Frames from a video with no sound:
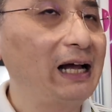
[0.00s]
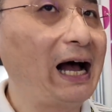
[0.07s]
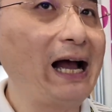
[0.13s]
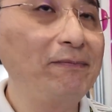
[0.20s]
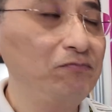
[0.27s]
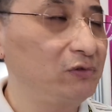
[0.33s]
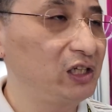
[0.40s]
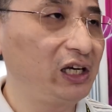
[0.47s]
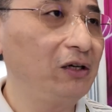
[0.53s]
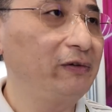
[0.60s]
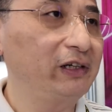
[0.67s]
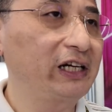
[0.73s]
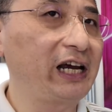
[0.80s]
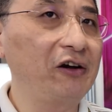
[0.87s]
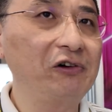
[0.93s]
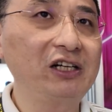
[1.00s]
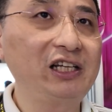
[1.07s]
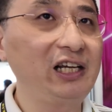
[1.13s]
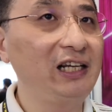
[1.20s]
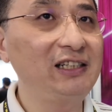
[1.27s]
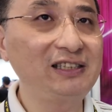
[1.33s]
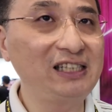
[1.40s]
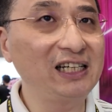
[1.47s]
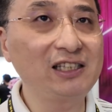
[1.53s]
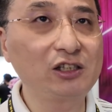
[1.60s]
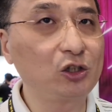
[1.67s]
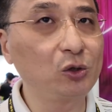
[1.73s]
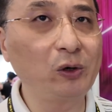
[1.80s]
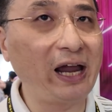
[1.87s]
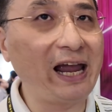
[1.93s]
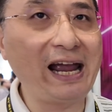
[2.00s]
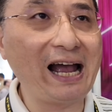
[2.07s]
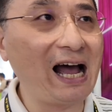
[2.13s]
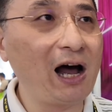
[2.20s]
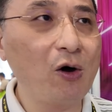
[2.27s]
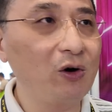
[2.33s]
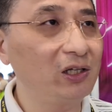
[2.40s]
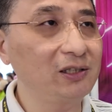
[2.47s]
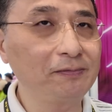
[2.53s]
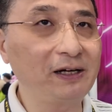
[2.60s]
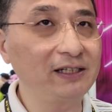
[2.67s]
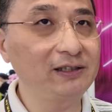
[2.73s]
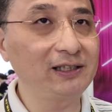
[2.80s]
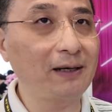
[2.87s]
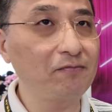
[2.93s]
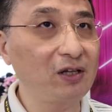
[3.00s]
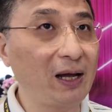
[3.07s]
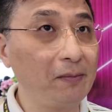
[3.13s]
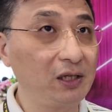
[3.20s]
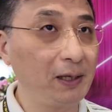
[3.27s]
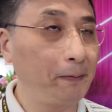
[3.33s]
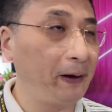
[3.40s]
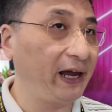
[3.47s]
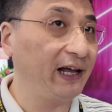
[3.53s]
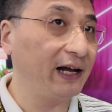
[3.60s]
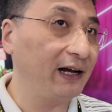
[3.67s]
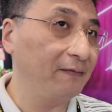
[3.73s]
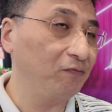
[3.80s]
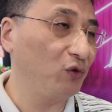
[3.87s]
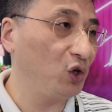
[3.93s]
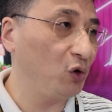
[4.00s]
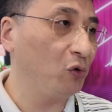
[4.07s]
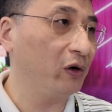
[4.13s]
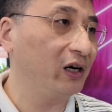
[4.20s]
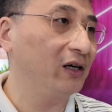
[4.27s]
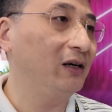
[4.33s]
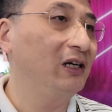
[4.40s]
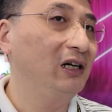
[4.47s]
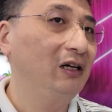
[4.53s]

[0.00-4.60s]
I can give you guarantee 6 to 8 hours, but sometimes depend on your